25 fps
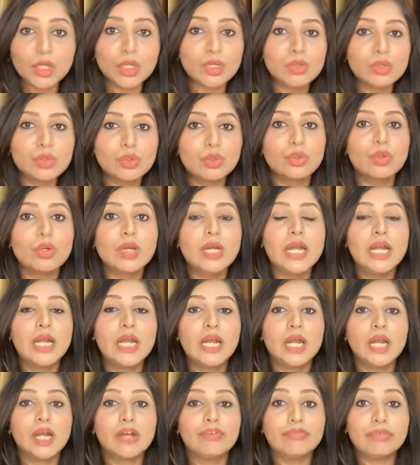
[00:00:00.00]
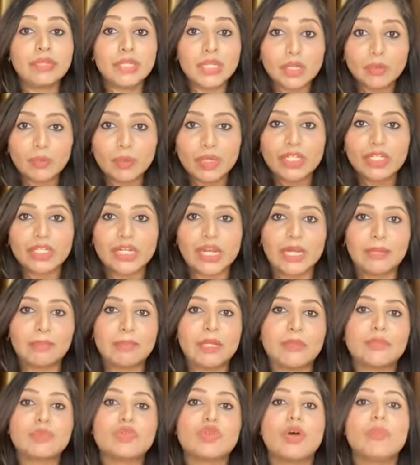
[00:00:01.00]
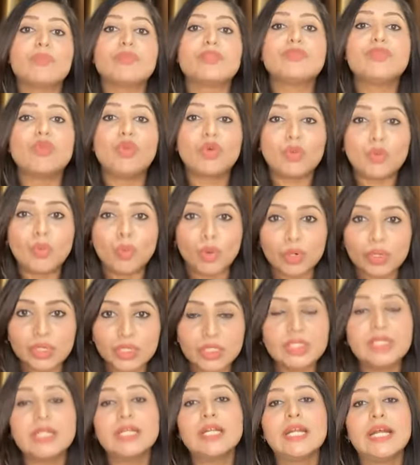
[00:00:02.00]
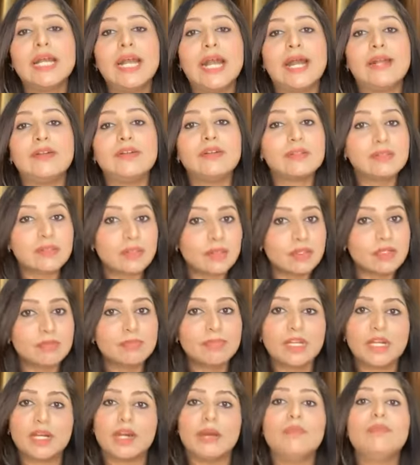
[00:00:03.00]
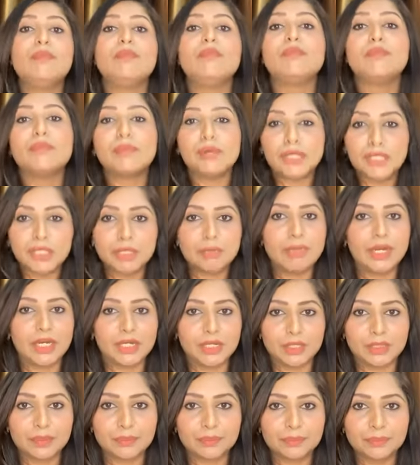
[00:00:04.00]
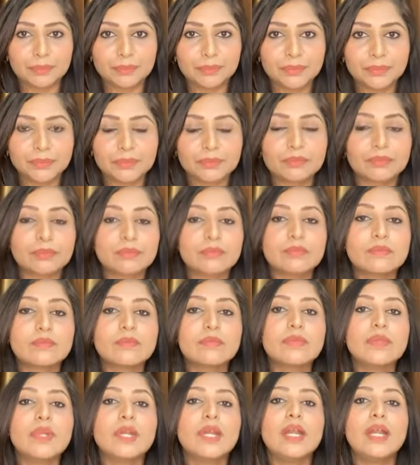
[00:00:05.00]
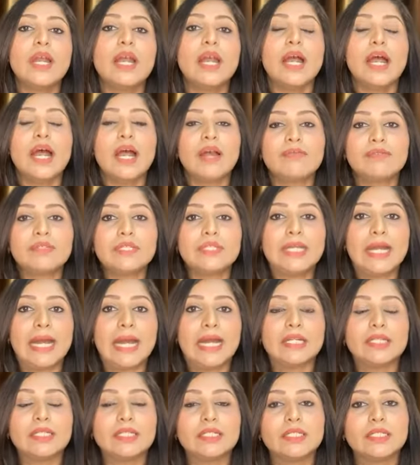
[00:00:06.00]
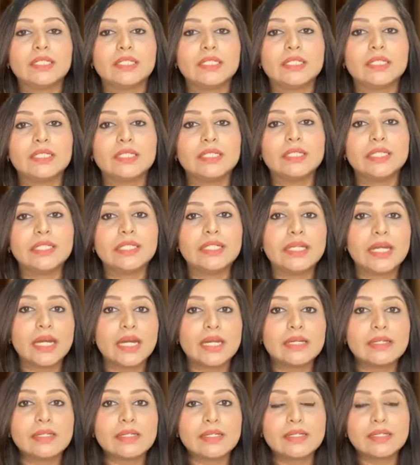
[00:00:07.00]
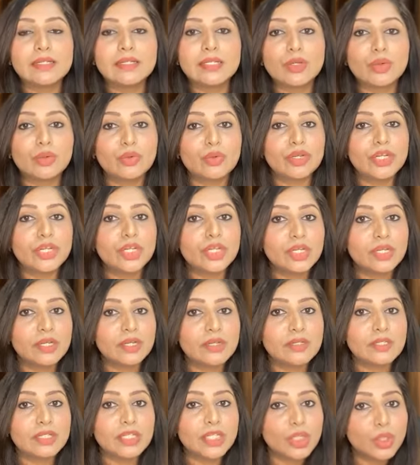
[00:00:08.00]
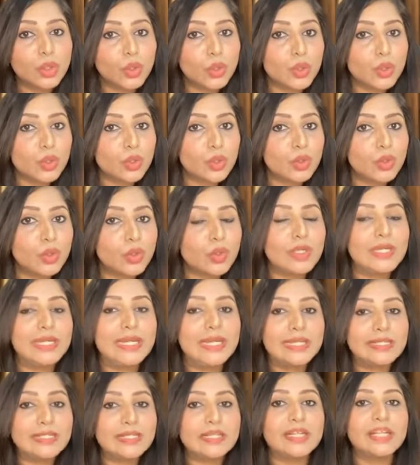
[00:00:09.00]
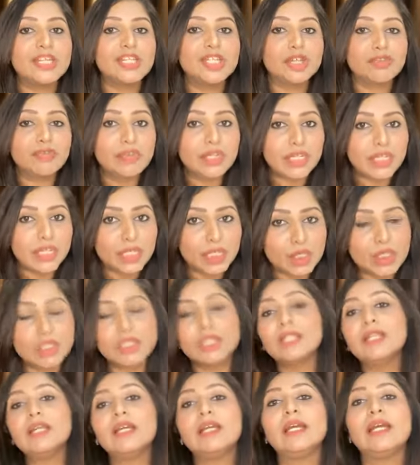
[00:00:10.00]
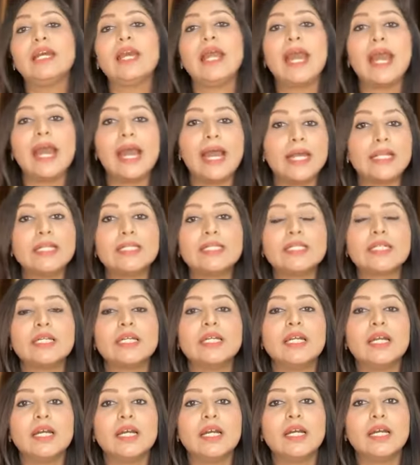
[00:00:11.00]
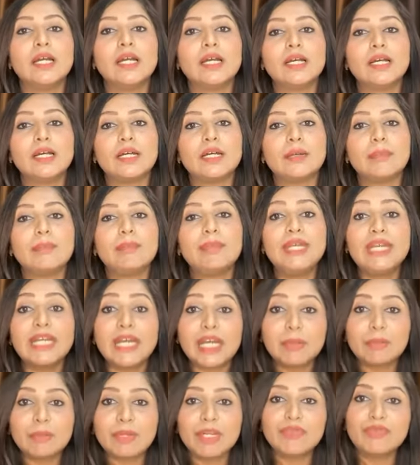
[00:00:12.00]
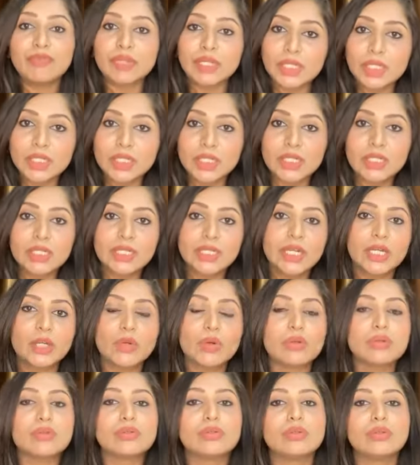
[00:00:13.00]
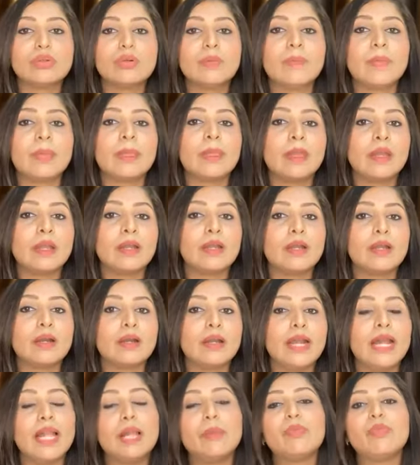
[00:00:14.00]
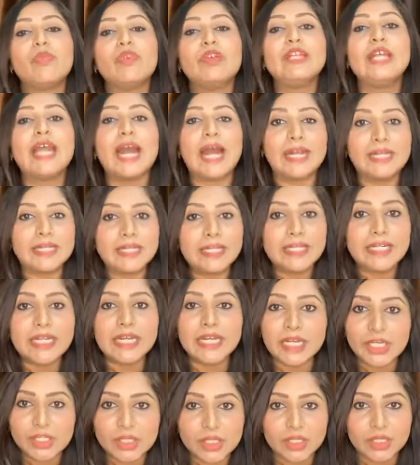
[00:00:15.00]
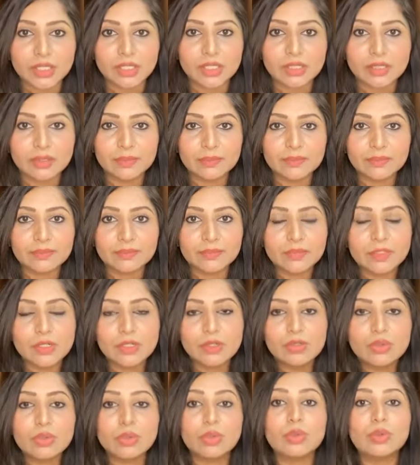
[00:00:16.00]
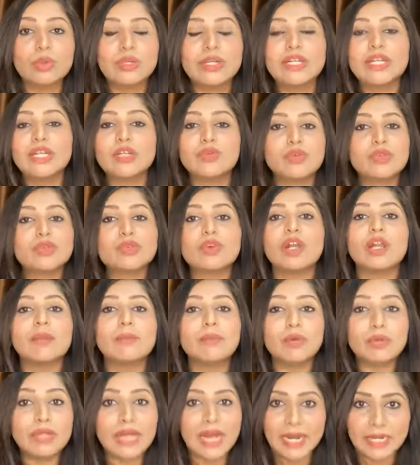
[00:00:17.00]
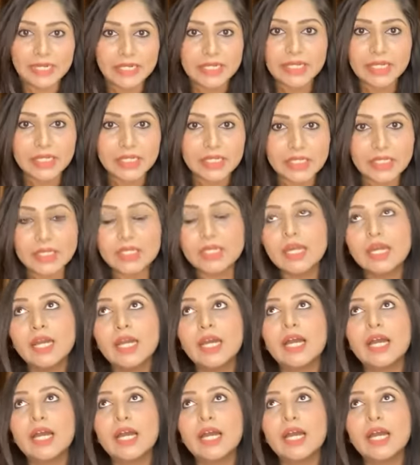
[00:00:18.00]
So a filler with time absorbs more water, and results become much better. After that, there are CO2 laser rejuvenation, and PRP facial can also help with anti-aging. So it was all about anti-aging.